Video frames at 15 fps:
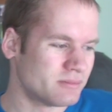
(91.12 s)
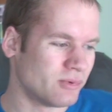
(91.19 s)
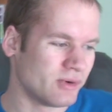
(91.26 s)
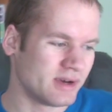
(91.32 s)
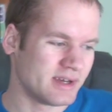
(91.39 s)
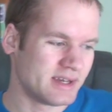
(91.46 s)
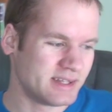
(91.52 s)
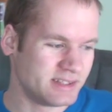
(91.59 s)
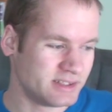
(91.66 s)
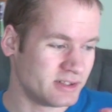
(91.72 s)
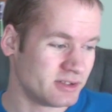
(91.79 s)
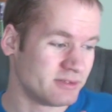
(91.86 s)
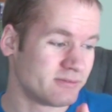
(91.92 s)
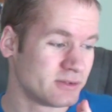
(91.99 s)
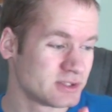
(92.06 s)
Boy, and you
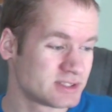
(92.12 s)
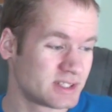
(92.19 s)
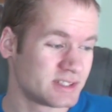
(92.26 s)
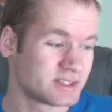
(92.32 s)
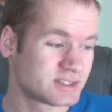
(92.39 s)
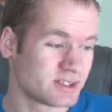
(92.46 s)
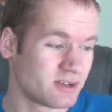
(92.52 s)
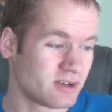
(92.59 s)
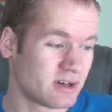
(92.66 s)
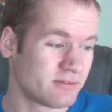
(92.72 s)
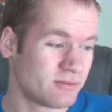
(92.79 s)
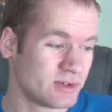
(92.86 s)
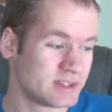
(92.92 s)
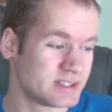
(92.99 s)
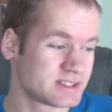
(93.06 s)
know, the first thing to start
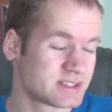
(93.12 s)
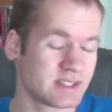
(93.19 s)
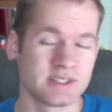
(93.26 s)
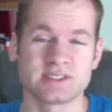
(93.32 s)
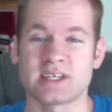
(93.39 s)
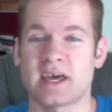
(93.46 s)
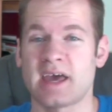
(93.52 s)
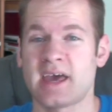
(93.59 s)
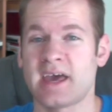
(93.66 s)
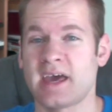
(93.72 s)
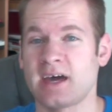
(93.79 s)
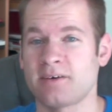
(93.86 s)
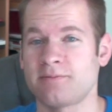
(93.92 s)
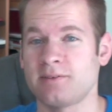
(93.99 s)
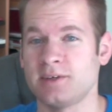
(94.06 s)
off with, this thing's a
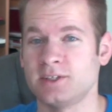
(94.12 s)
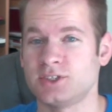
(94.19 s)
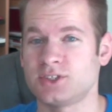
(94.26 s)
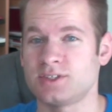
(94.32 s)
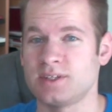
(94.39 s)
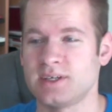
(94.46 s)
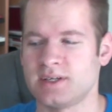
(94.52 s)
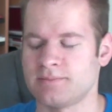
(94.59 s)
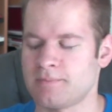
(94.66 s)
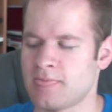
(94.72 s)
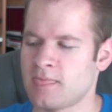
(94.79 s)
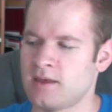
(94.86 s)
1/2 inch thin.